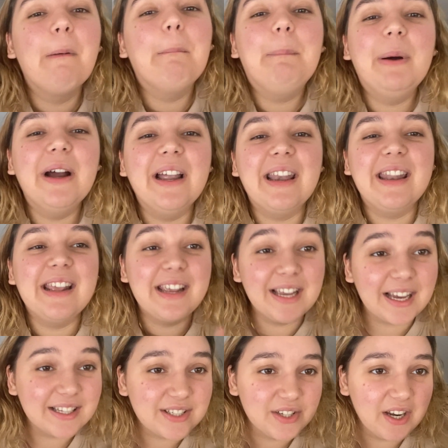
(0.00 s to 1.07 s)
But
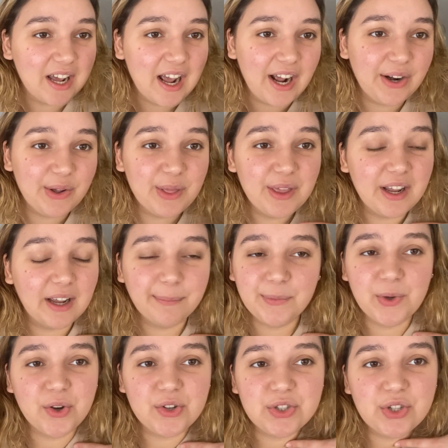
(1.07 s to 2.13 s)
yeah, today I don't think I'm
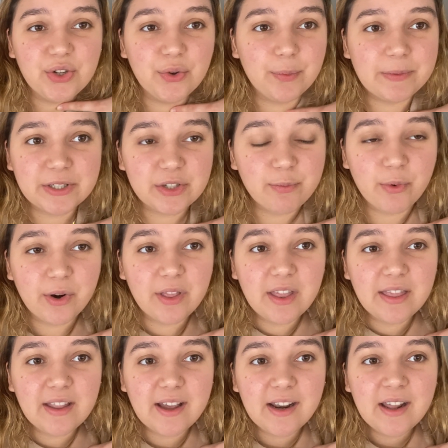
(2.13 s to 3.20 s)
going to do much more
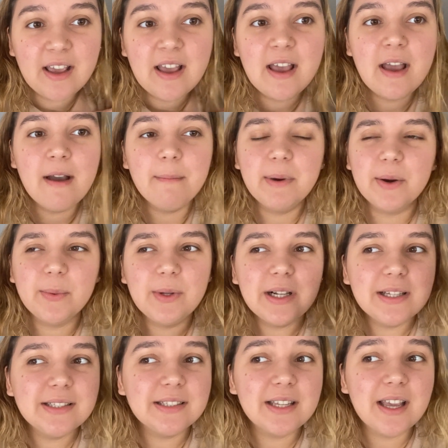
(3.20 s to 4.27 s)
than that. But
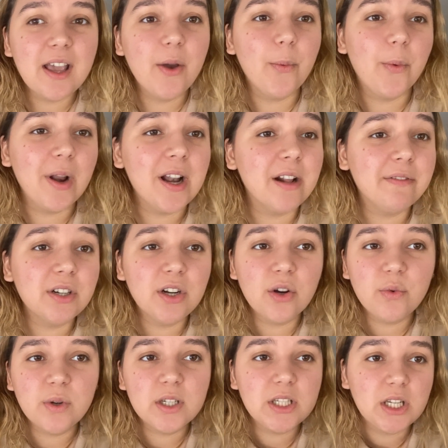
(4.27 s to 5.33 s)
we'll see. We never know
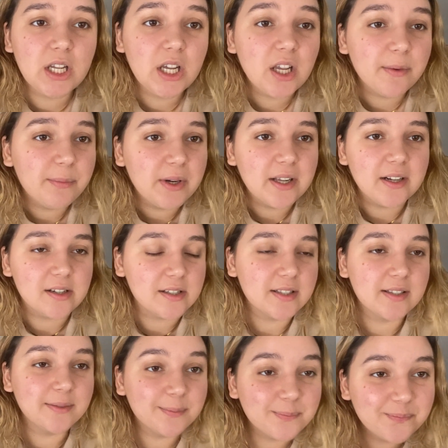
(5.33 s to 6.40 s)
what the day can bring
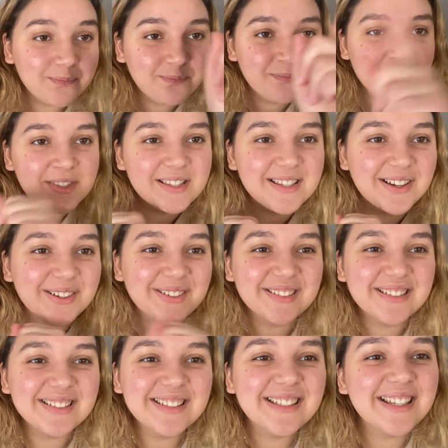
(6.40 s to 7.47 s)
us.
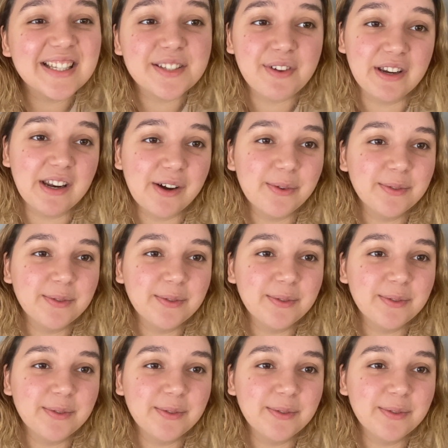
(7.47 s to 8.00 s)
So let's find out.